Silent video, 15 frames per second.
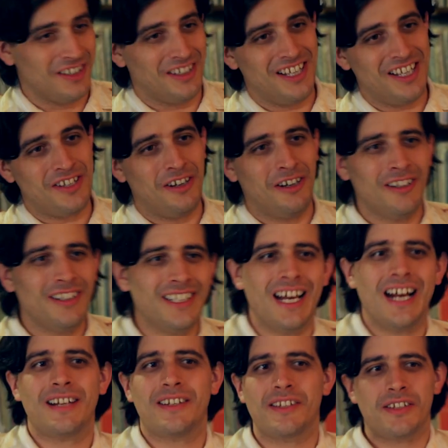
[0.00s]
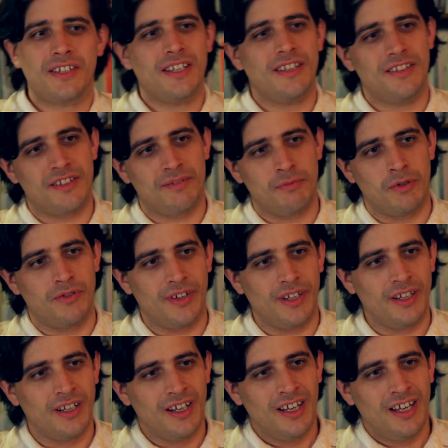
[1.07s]
uh, it's hard not to see this
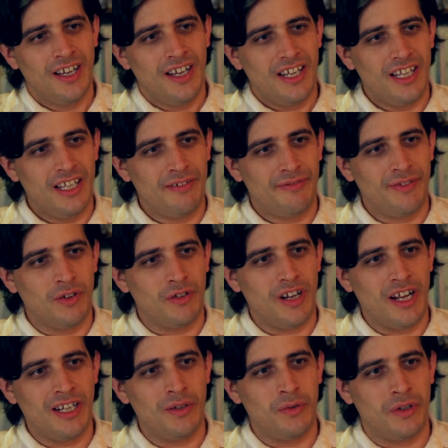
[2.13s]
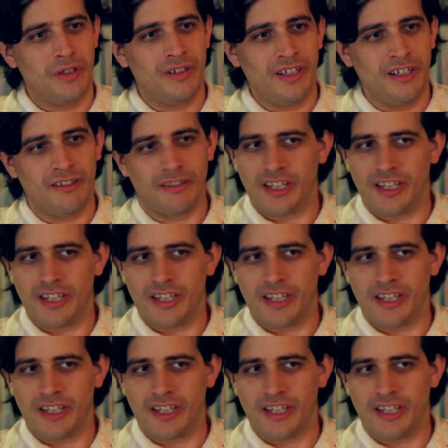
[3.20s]
movie if you're anywhere near